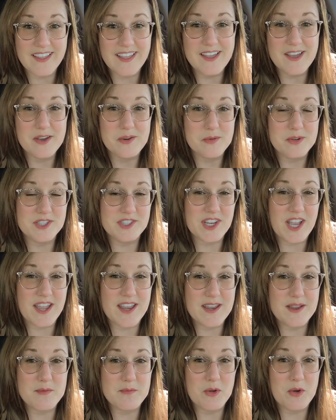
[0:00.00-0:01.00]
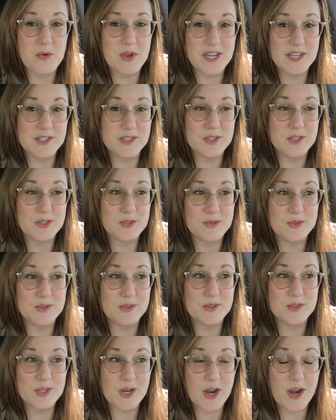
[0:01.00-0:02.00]
which I am going to
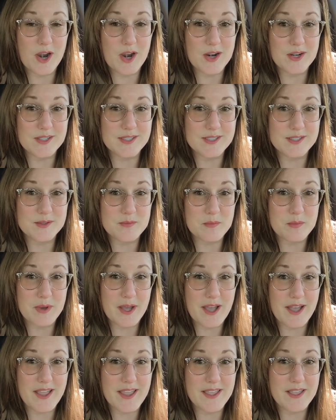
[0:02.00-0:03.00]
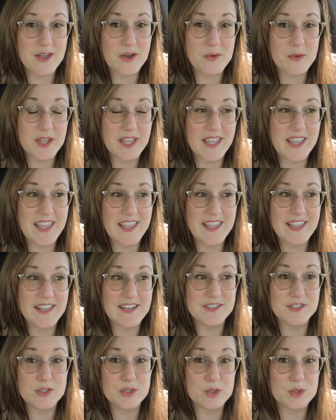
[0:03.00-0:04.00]
start by going
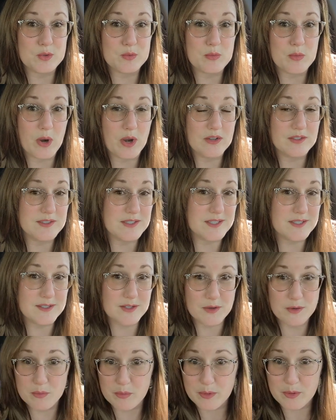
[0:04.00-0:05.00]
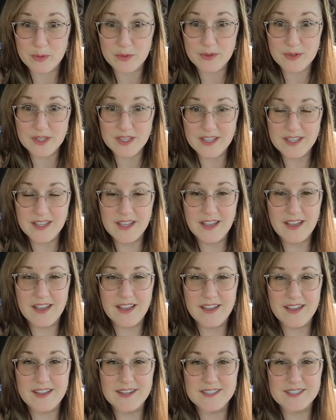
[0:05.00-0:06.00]
into Barnes and Noble
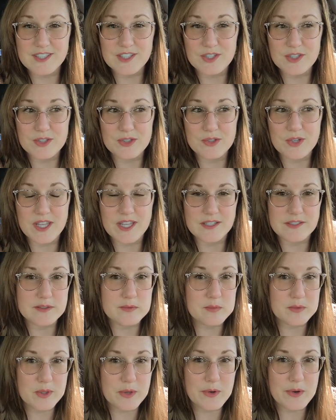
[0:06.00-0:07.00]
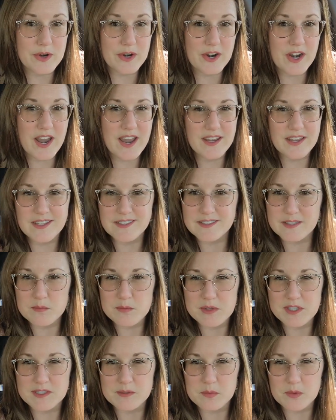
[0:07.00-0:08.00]
to explore and get some
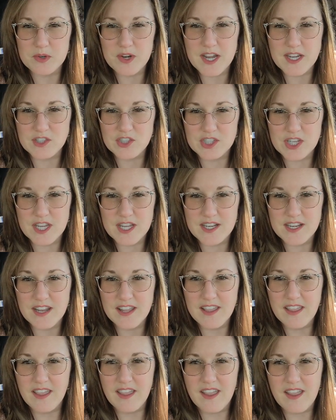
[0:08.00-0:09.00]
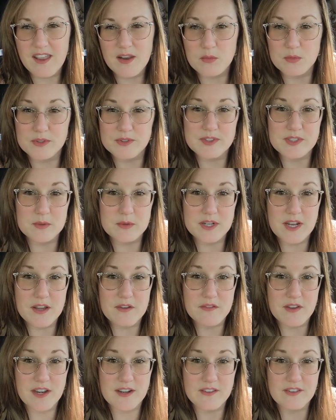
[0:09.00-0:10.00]
inspiration, and we'll see what I
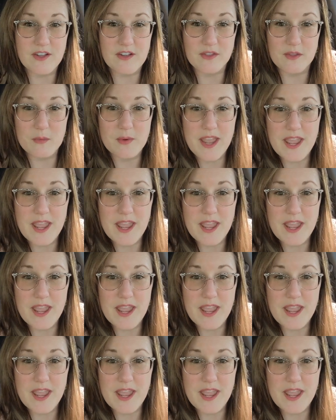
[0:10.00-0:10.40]
find along the way.